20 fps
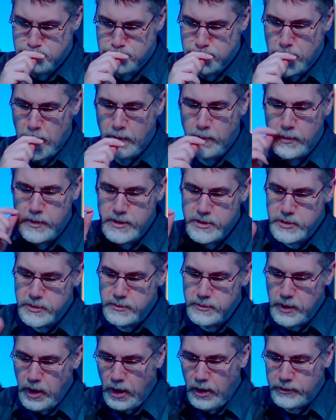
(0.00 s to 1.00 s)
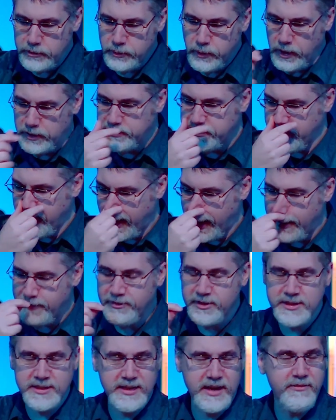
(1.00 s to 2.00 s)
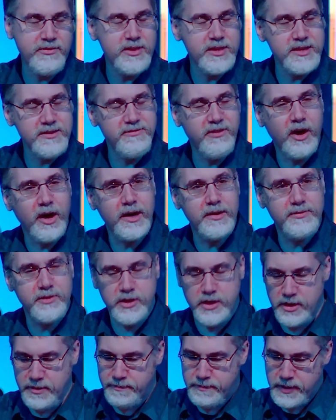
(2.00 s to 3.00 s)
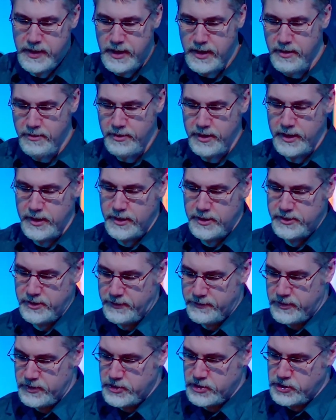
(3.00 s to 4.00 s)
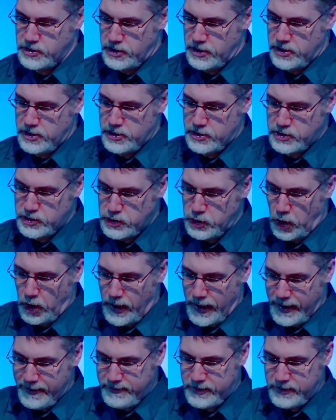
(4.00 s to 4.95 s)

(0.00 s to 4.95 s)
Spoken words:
We do not want to have a 75-year period of the church not having the